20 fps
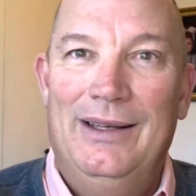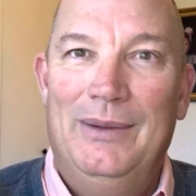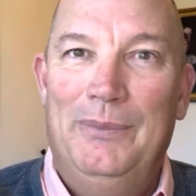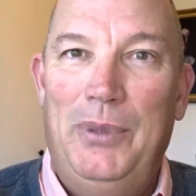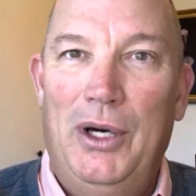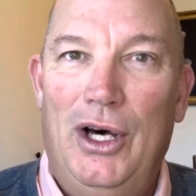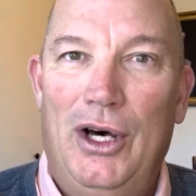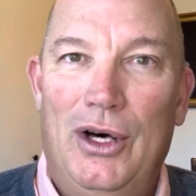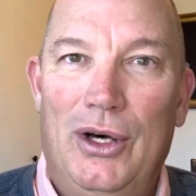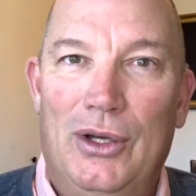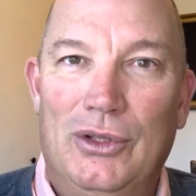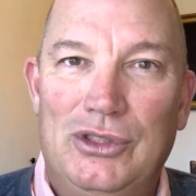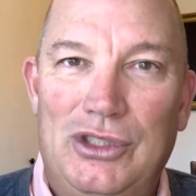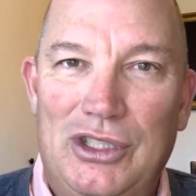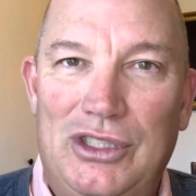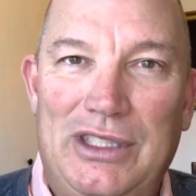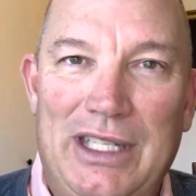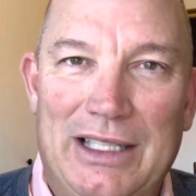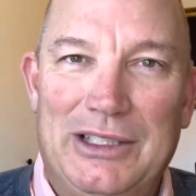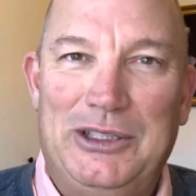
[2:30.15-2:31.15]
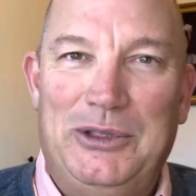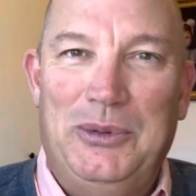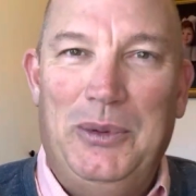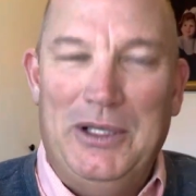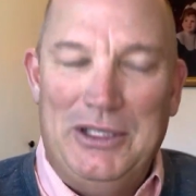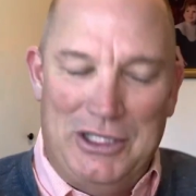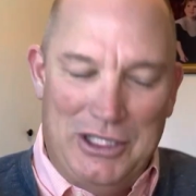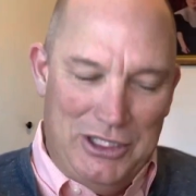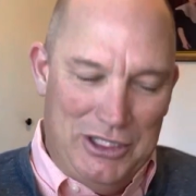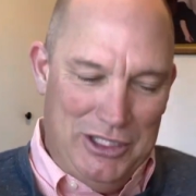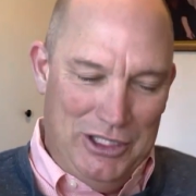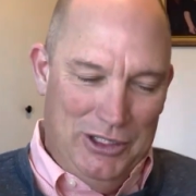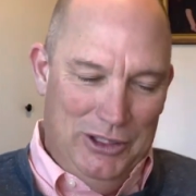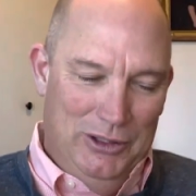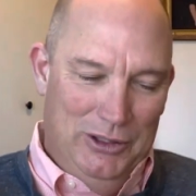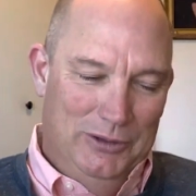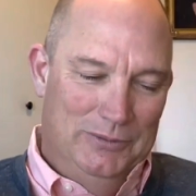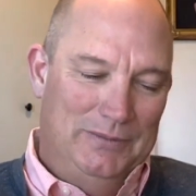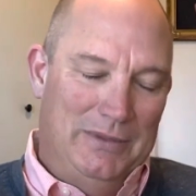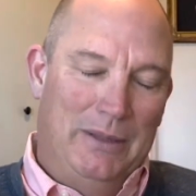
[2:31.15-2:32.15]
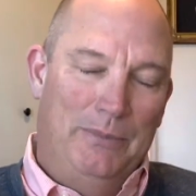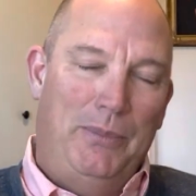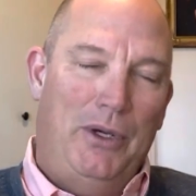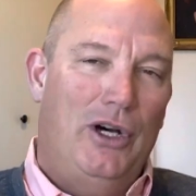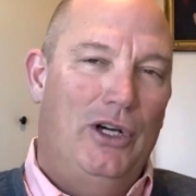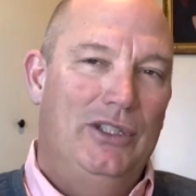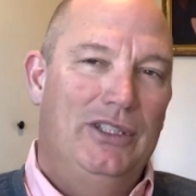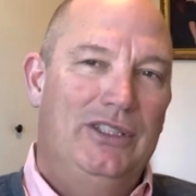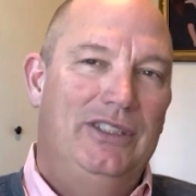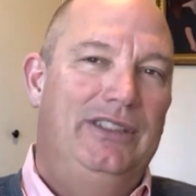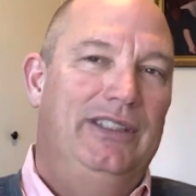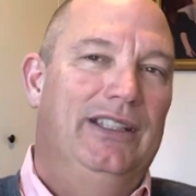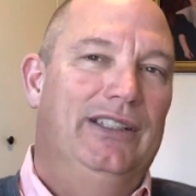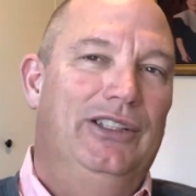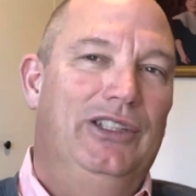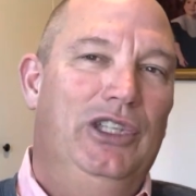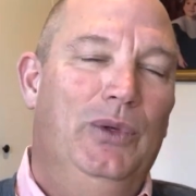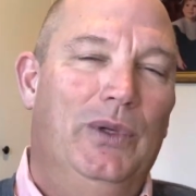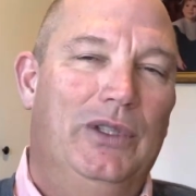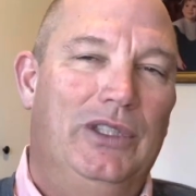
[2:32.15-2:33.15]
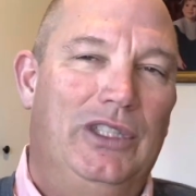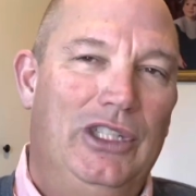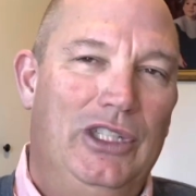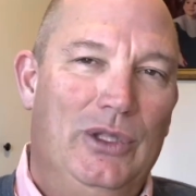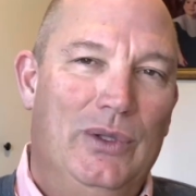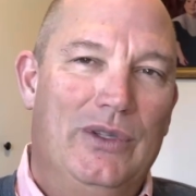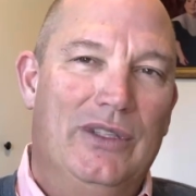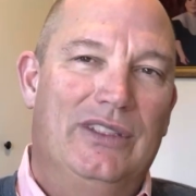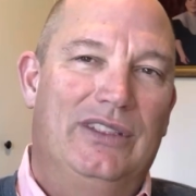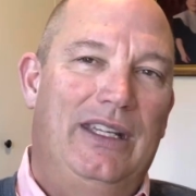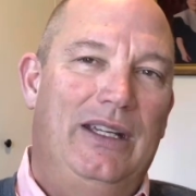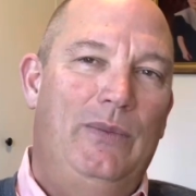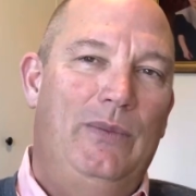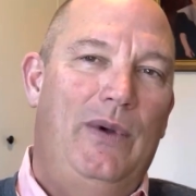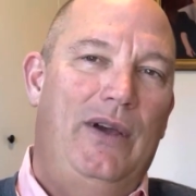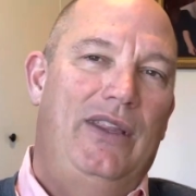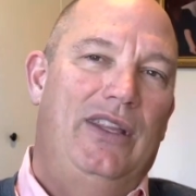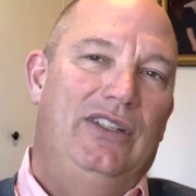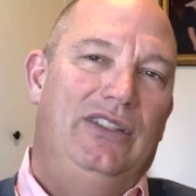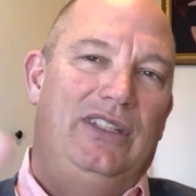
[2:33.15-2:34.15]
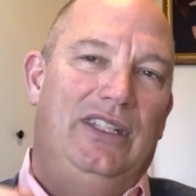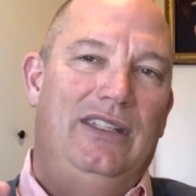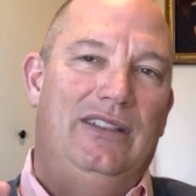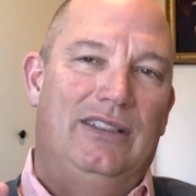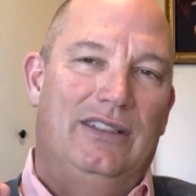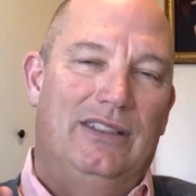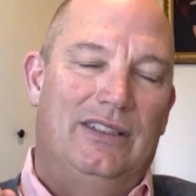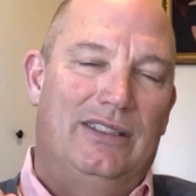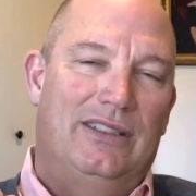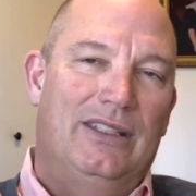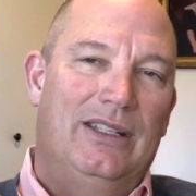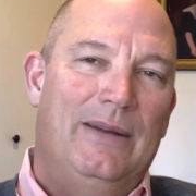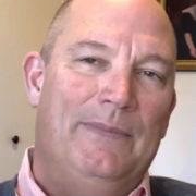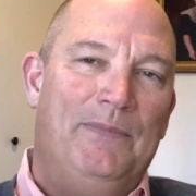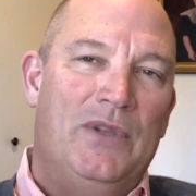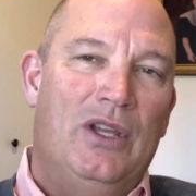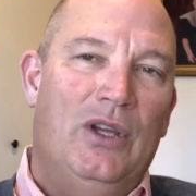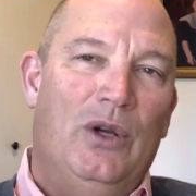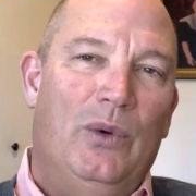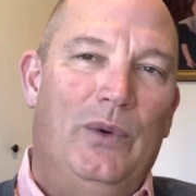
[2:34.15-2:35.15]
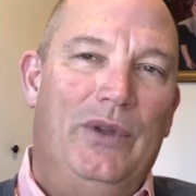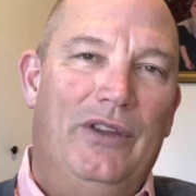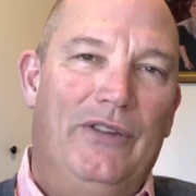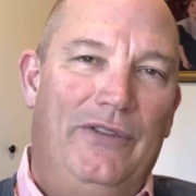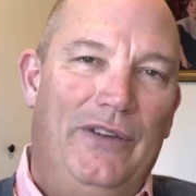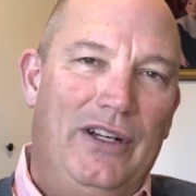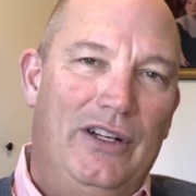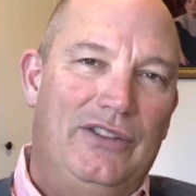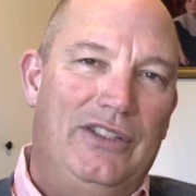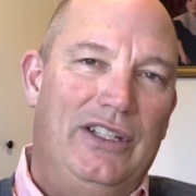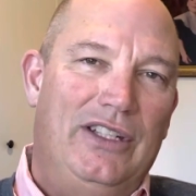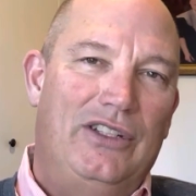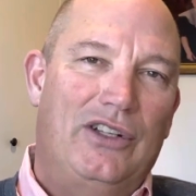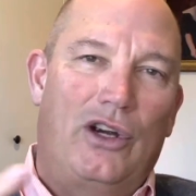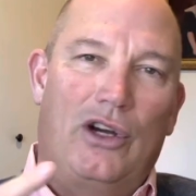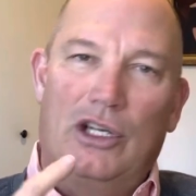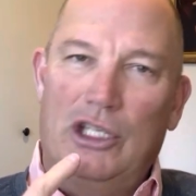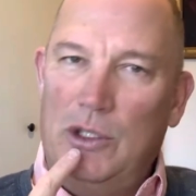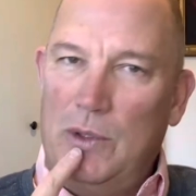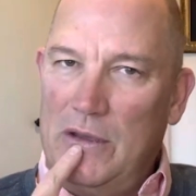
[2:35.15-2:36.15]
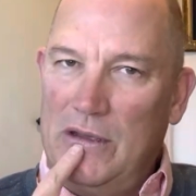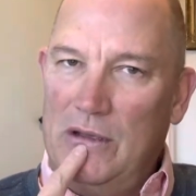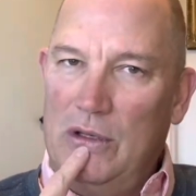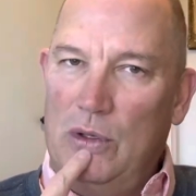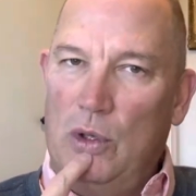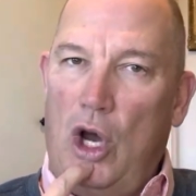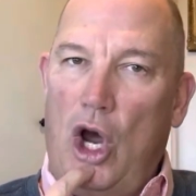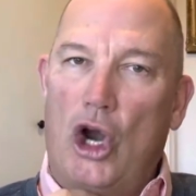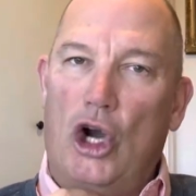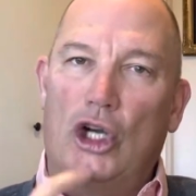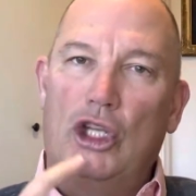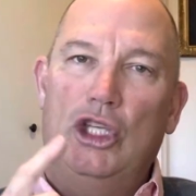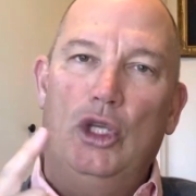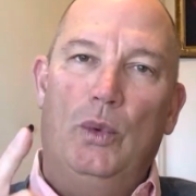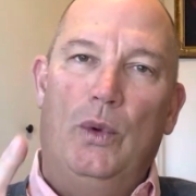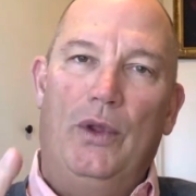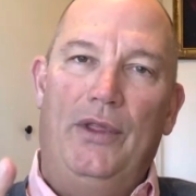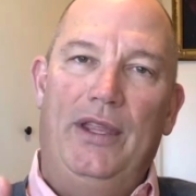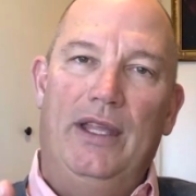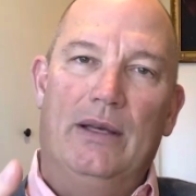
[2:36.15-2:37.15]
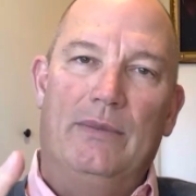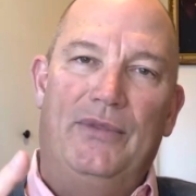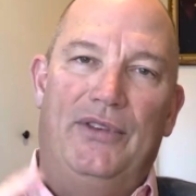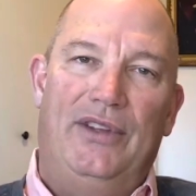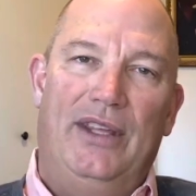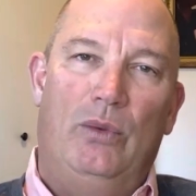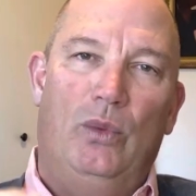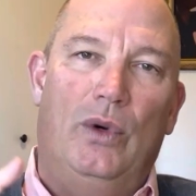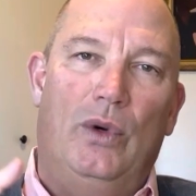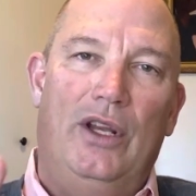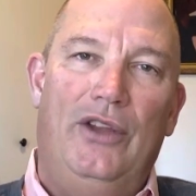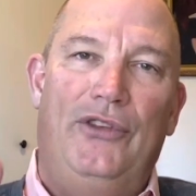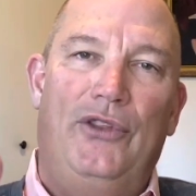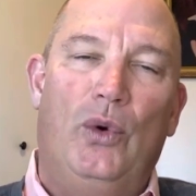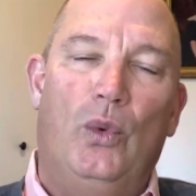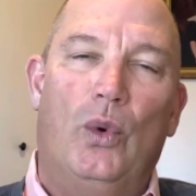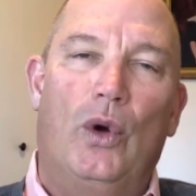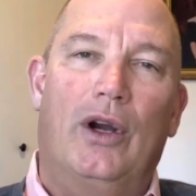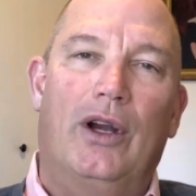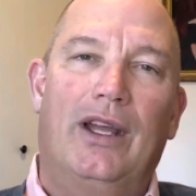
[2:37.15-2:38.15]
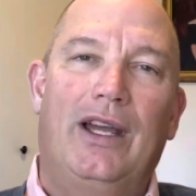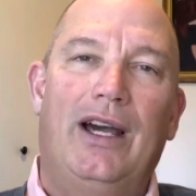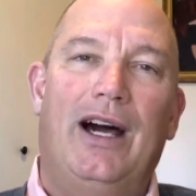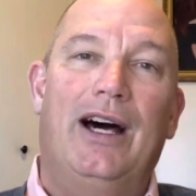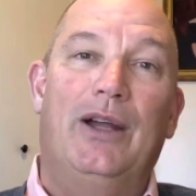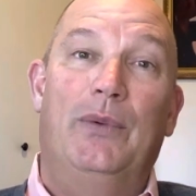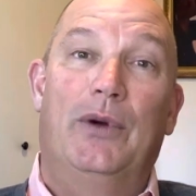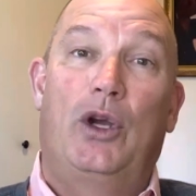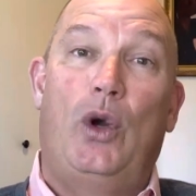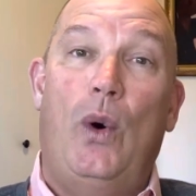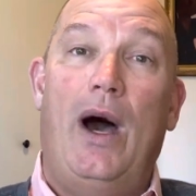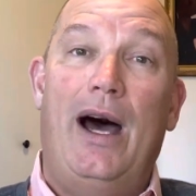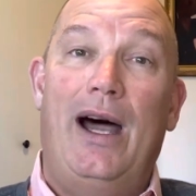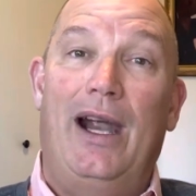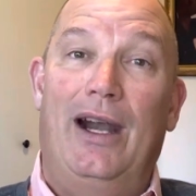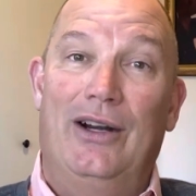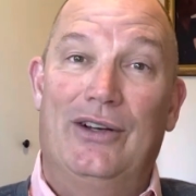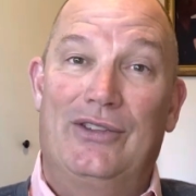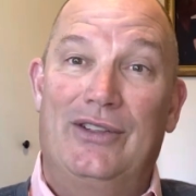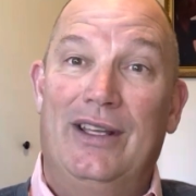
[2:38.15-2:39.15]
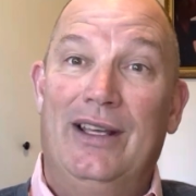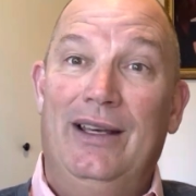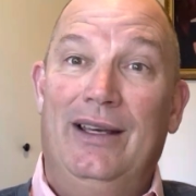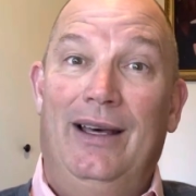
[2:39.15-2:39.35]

Paul, just tell us what to do. And Paul is telling you what to do in the same way that Jesus, when the Pharisees argued, argued with him, said, what is the work God requires?